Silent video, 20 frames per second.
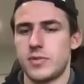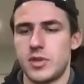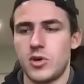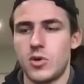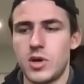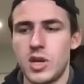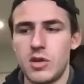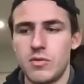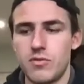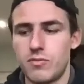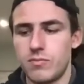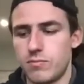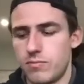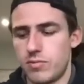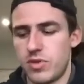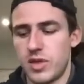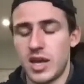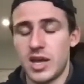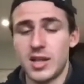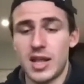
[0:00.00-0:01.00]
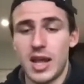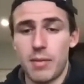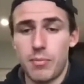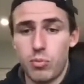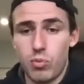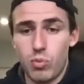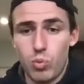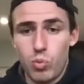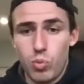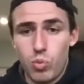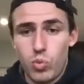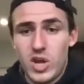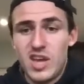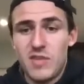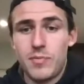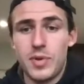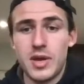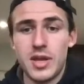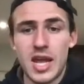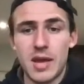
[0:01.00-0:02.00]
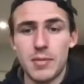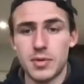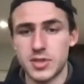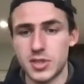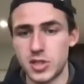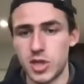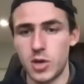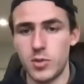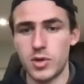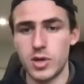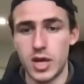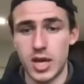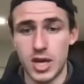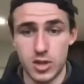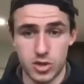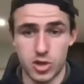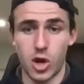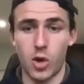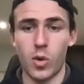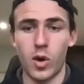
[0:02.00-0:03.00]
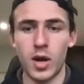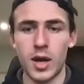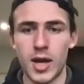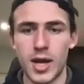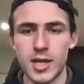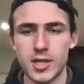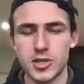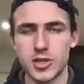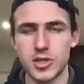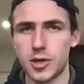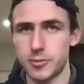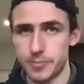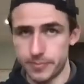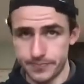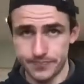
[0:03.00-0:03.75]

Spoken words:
the only thing that we've been able to do is go online. So